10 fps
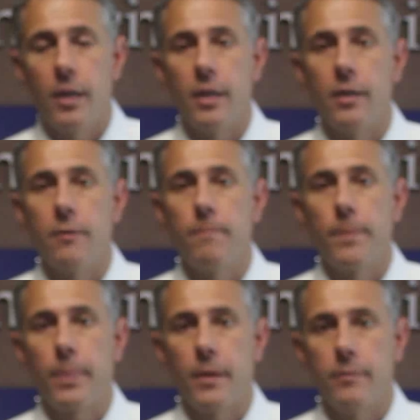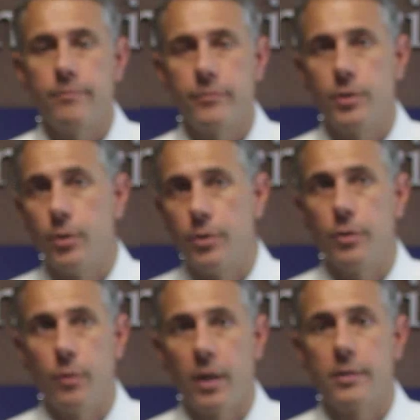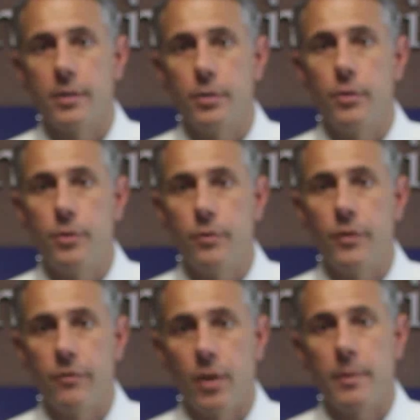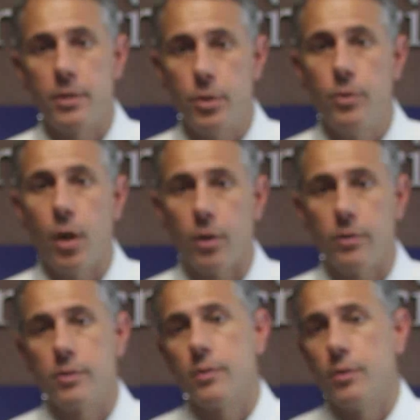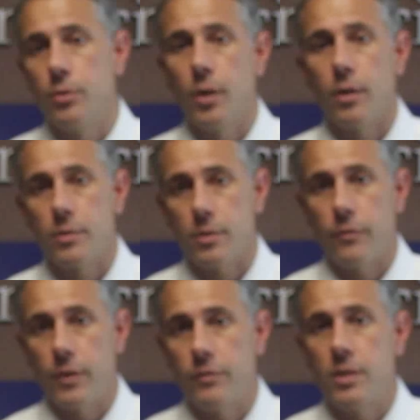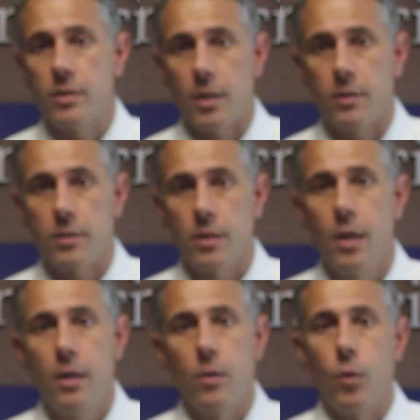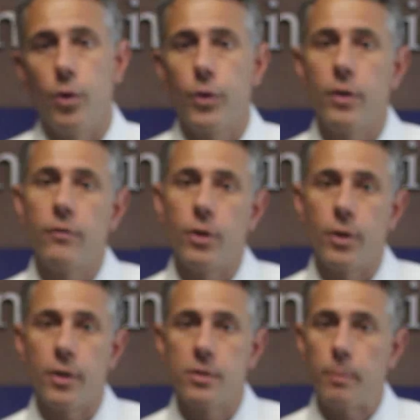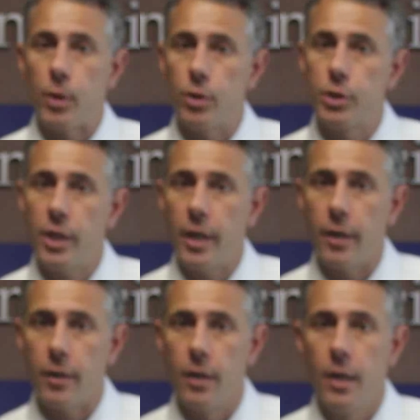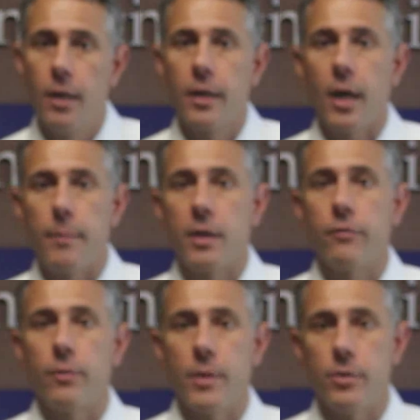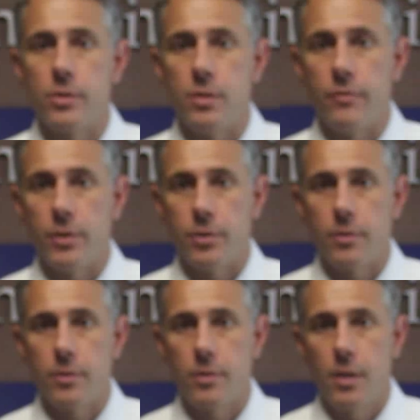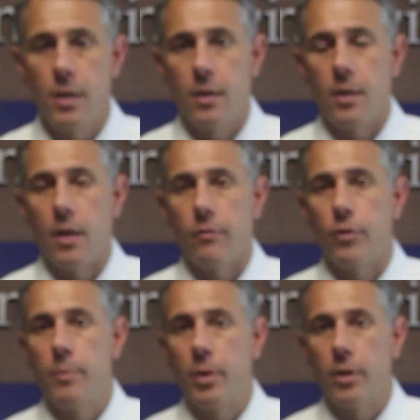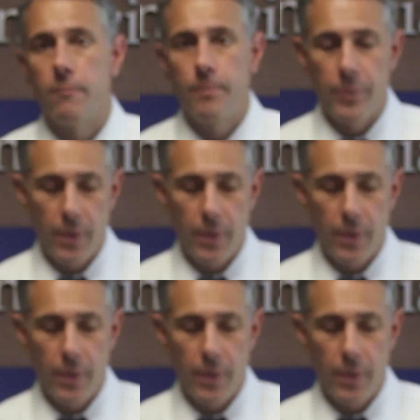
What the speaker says: in when I say 2 to 250, I mean $2 to $2.50 worth of earnings per share coming from those divisions. Now, if we put